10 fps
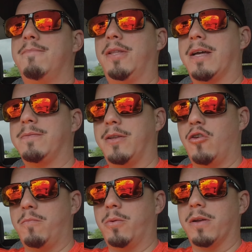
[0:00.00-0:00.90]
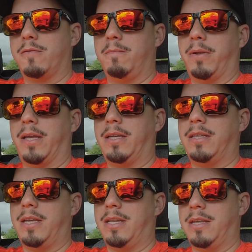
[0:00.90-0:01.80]
but that's my number one
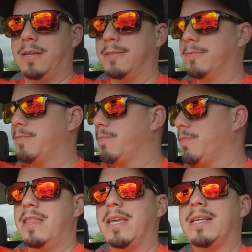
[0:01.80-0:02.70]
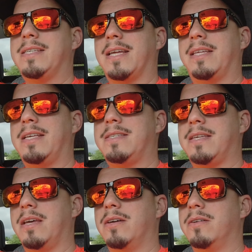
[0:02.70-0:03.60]
complaint in here the thing is that they
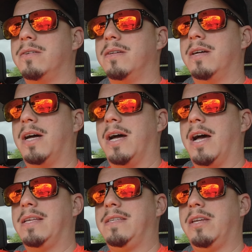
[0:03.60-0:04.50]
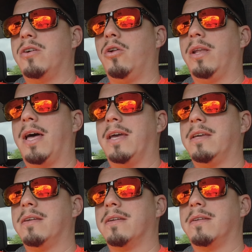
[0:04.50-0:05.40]
sell uh, I seen it
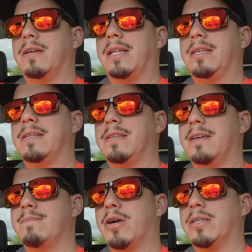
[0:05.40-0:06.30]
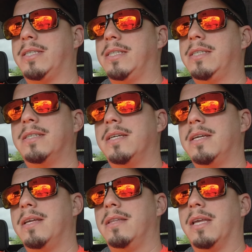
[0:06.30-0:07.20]
online I think it's MRT,
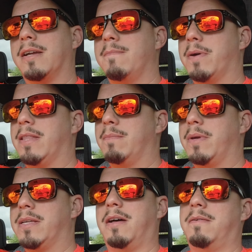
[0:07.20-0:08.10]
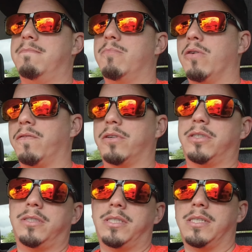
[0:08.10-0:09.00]
the company that makes a uh,
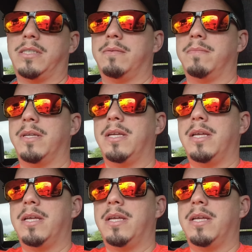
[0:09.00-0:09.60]
muffler system,